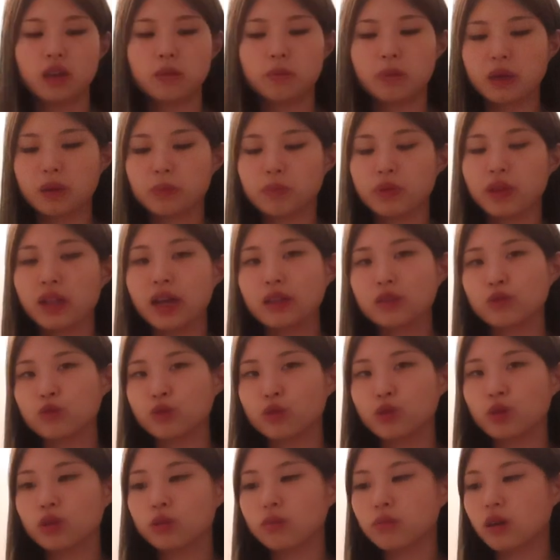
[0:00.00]
a big
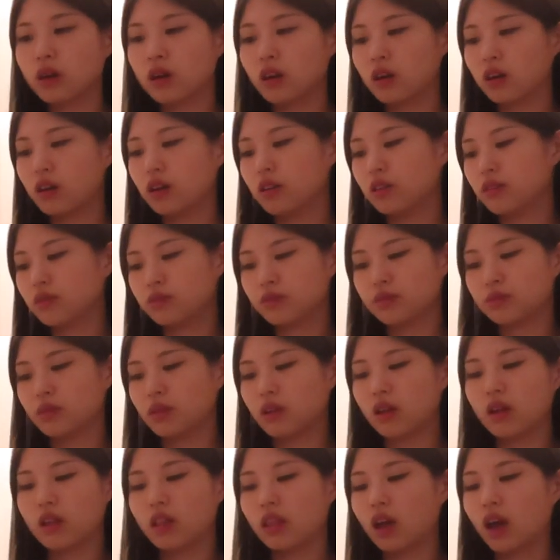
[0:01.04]
platform of
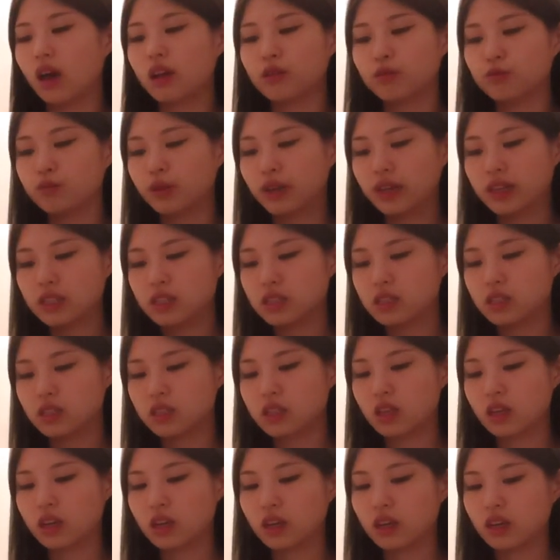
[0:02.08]
a lot of brands,
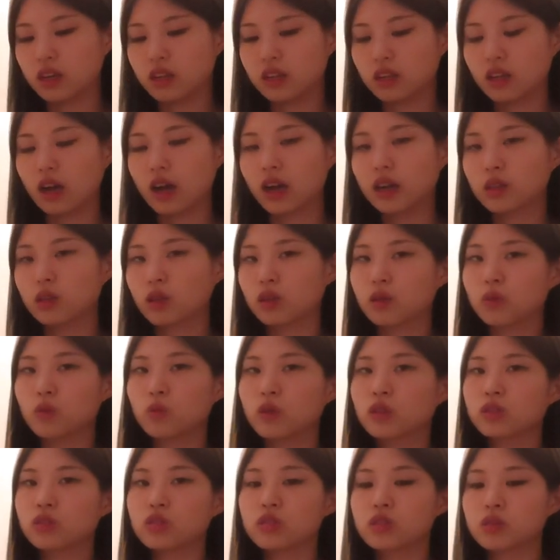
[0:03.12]
and I didn't
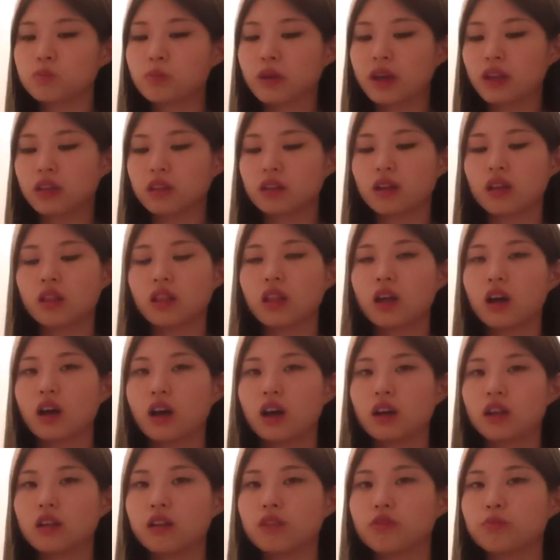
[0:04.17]
want to spend a
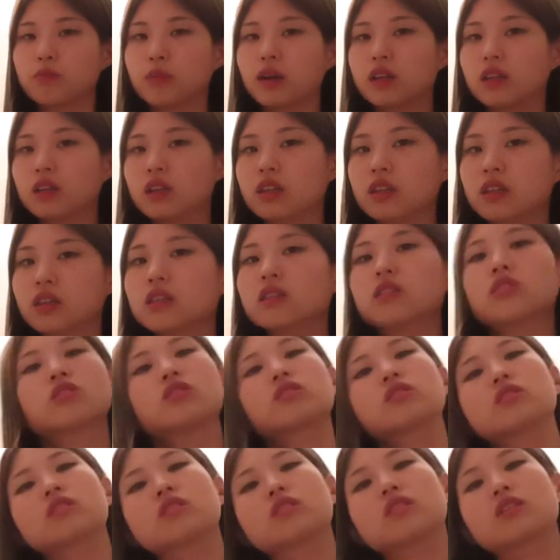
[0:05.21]
lot of money
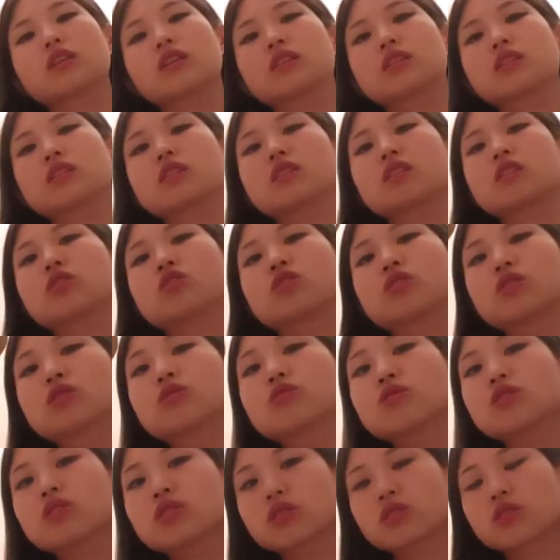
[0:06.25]
to this
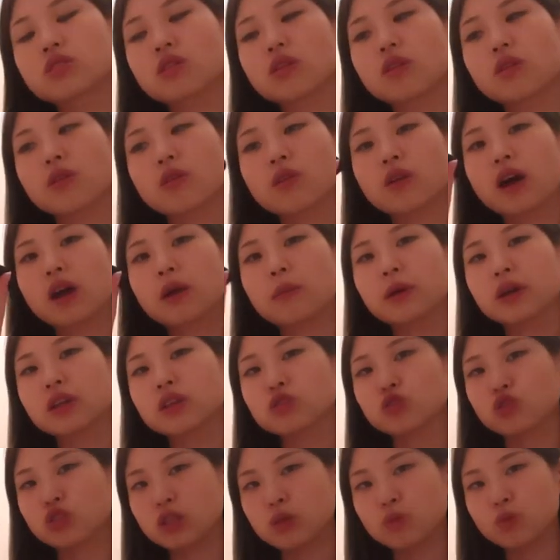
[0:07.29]
shoes, so I bought a
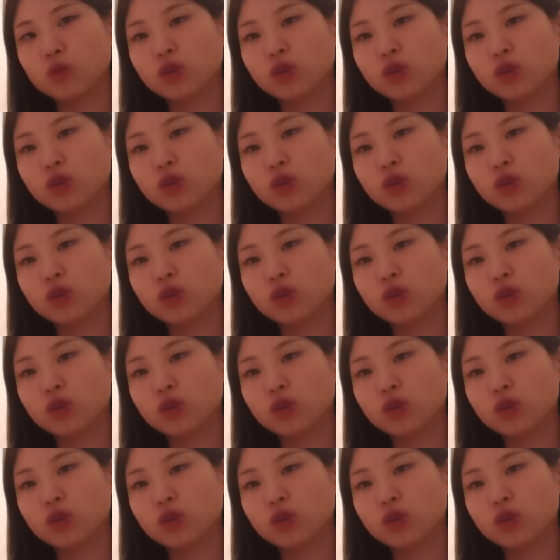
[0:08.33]
cheap